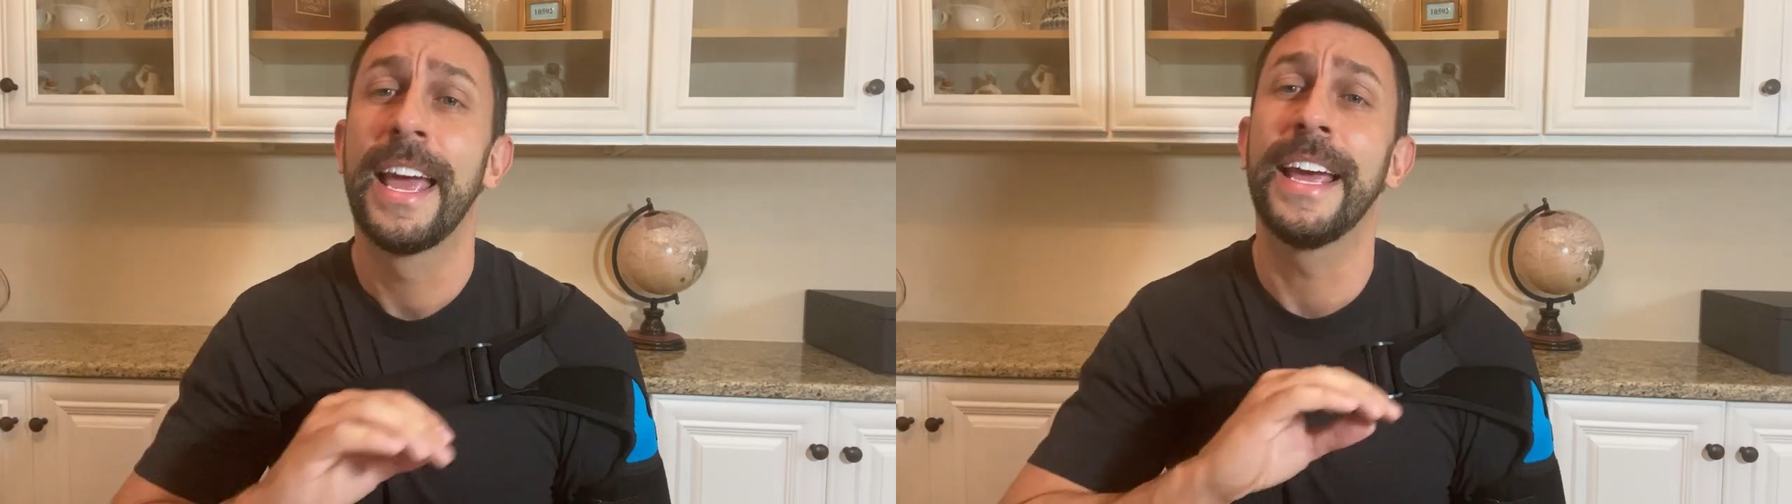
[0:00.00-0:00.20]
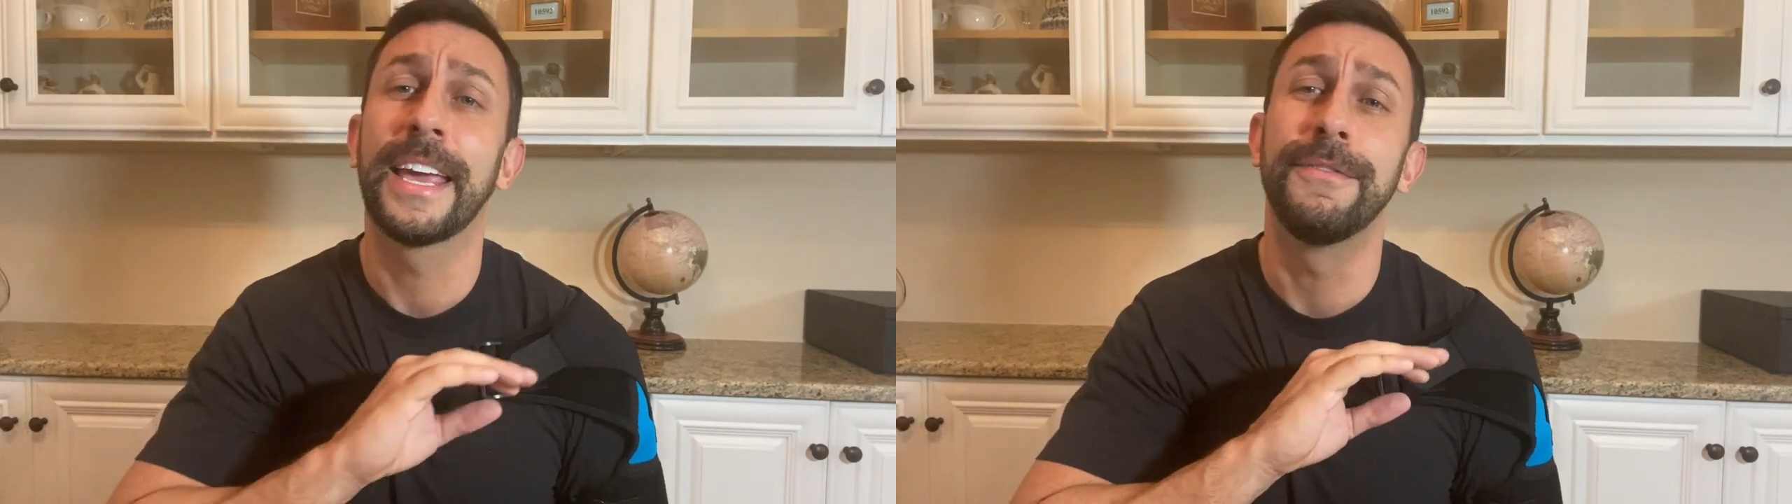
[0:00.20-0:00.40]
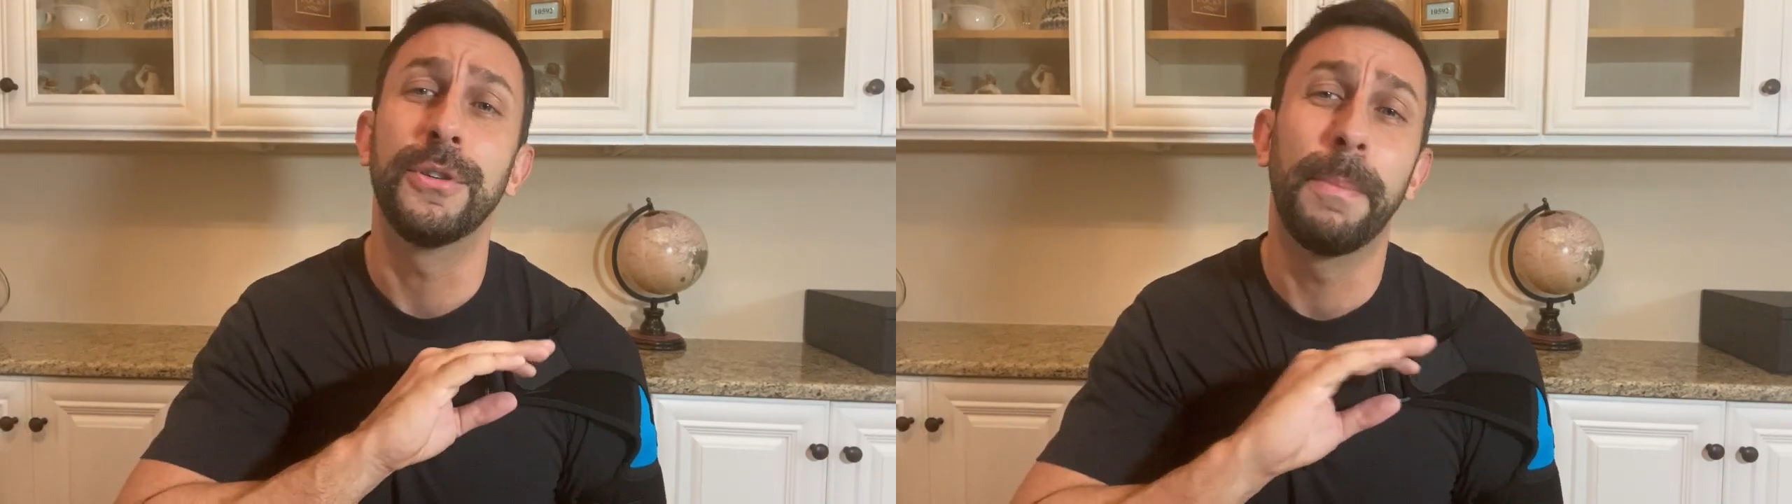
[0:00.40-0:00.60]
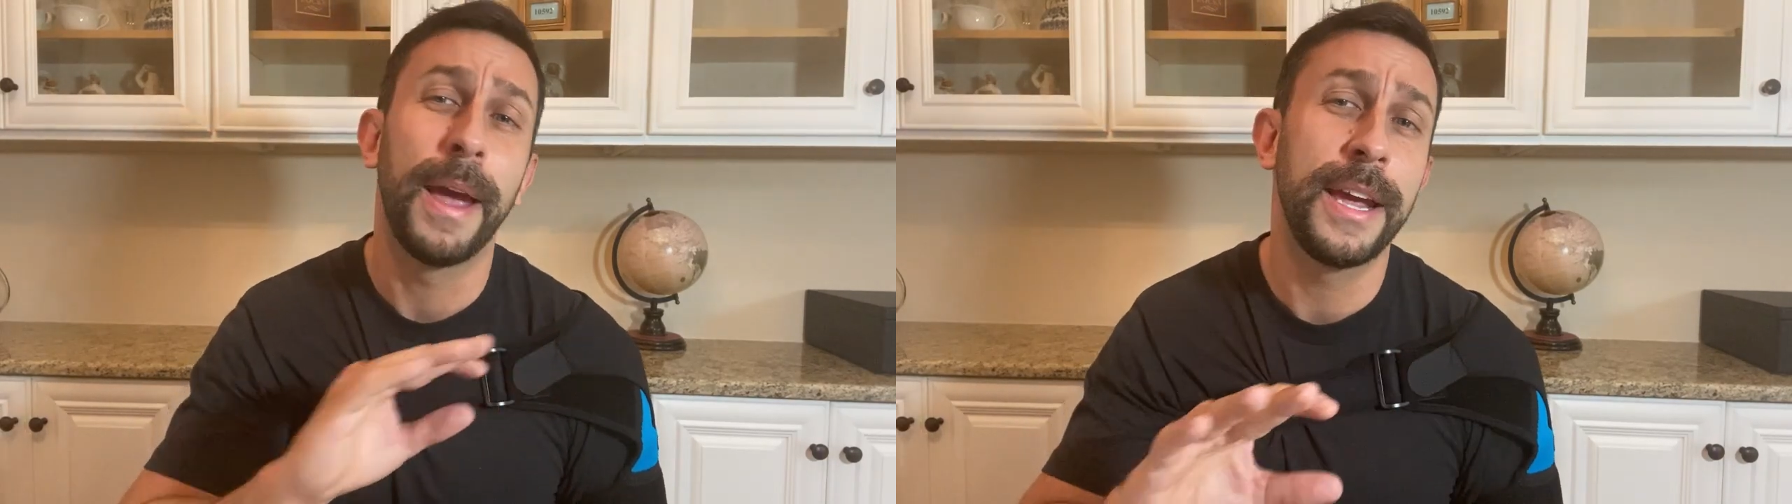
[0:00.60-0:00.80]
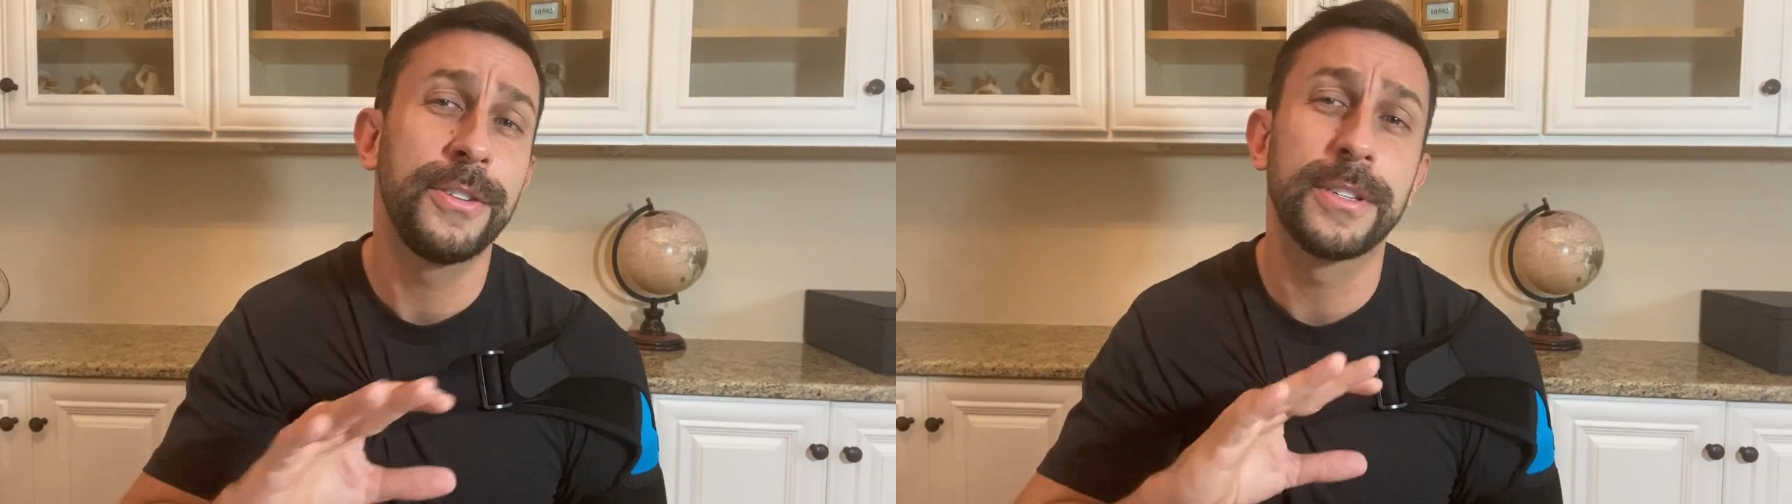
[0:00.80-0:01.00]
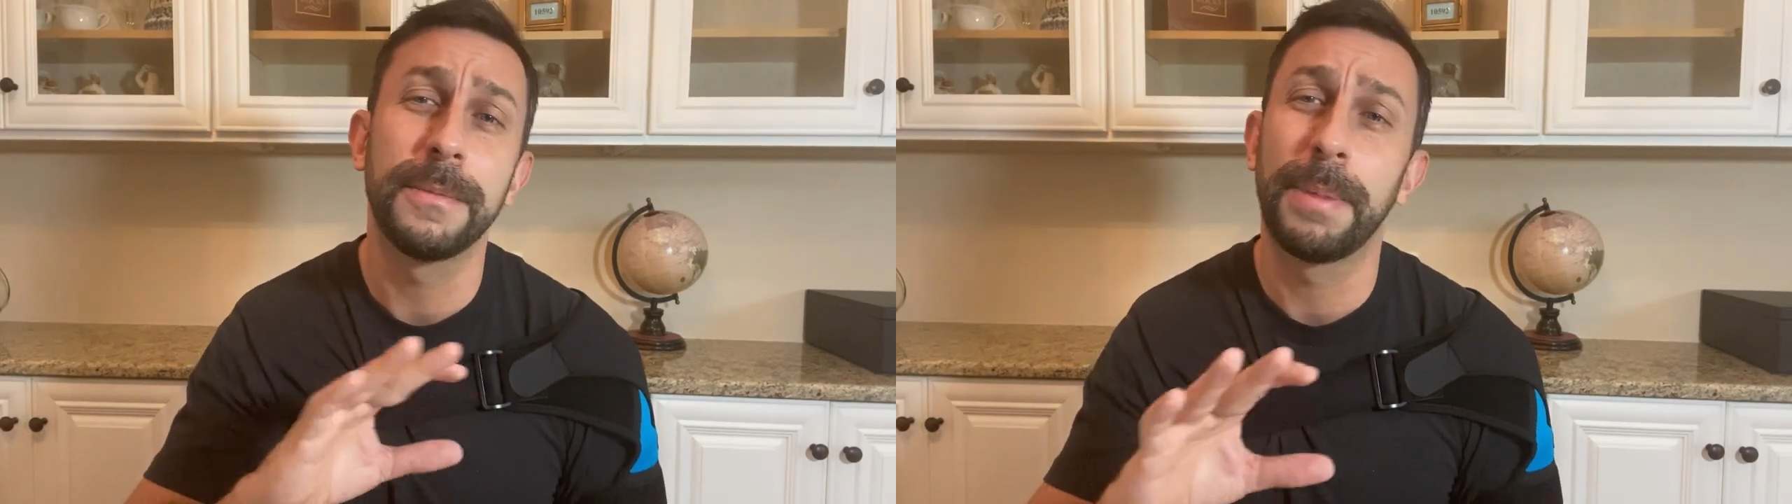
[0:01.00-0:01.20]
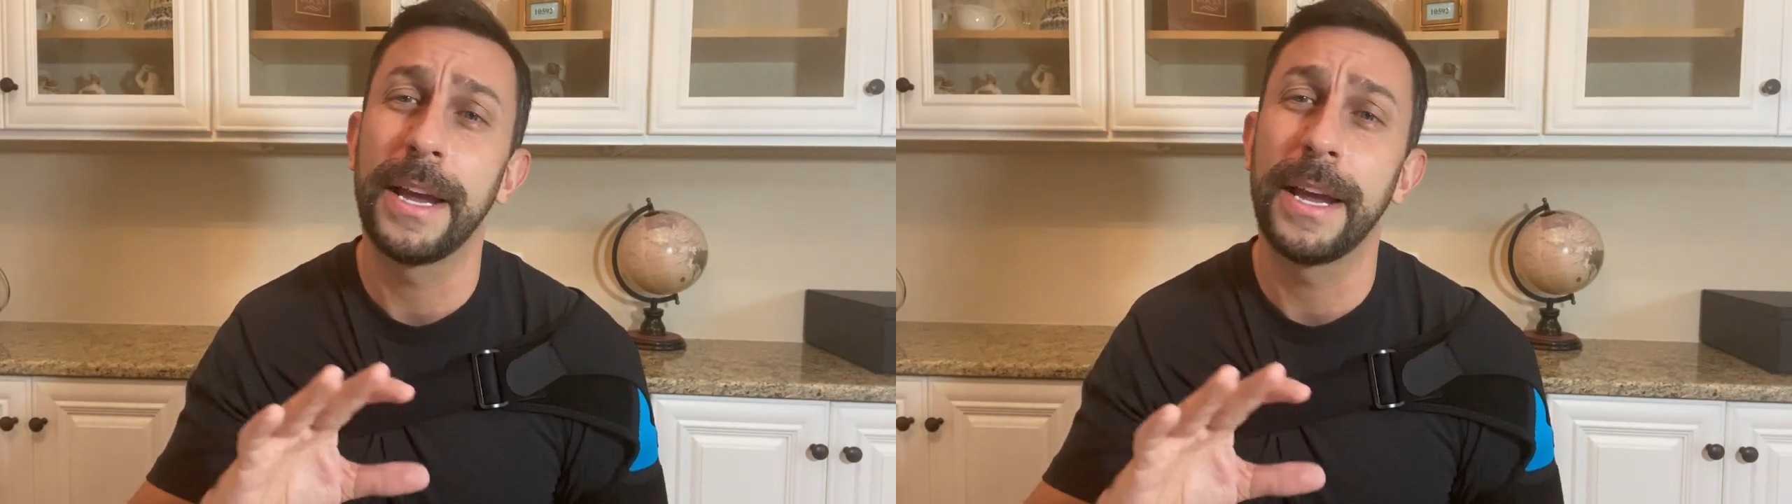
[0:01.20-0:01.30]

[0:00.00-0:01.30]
It gives you pages and